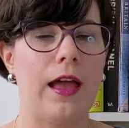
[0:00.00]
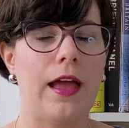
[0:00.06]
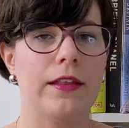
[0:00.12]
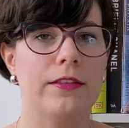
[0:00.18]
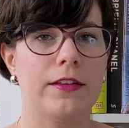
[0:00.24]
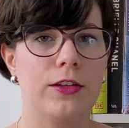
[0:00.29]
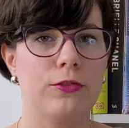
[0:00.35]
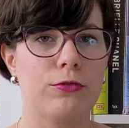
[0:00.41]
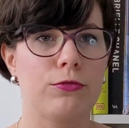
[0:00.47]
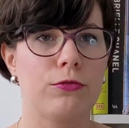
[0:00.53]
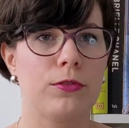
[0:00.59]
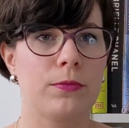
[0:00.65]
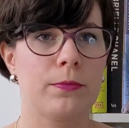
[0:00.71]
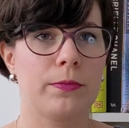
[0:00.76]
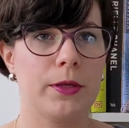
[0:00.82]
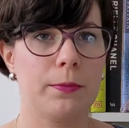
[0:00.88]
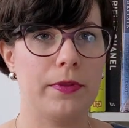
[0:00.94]
and it should
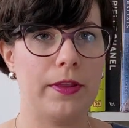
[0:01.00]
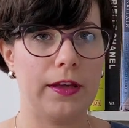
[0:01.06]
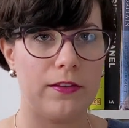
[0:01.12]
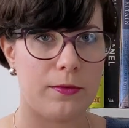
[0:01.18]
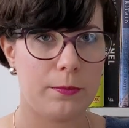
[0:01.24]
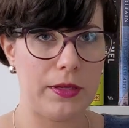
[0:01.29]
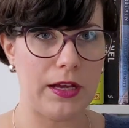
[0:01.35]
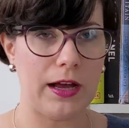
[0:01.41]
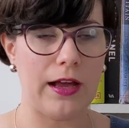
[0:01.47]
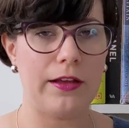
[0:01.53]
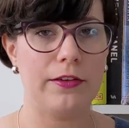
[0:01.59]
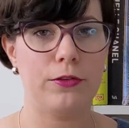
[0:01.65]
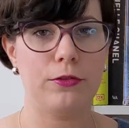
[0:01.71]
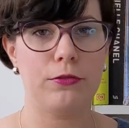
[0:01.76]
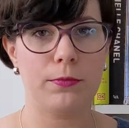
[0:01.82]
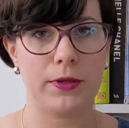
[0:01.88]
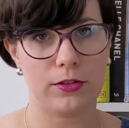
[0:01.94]
be placed
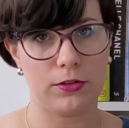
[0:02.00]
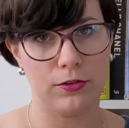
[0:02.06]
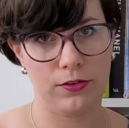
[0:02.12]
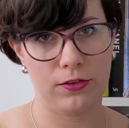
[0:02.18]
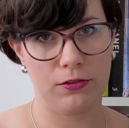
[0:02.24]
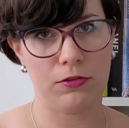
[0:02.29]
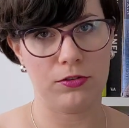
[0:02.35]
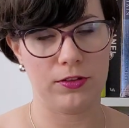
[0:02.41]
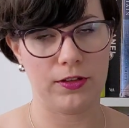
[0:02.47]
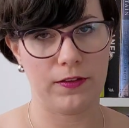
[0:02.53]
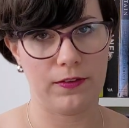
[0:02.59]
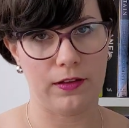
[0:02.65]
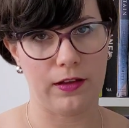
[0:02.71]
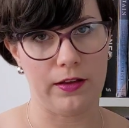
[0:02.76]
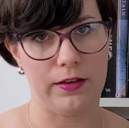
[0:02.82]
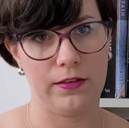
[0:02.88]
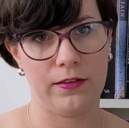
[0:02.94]
behind you, but also on the
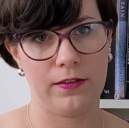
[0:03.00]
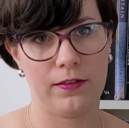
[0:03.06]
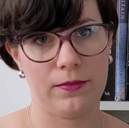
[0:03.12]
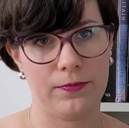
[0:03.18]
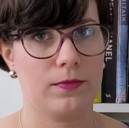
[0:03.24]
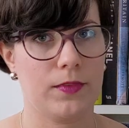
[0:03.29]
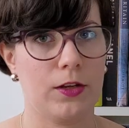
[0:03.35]
sides.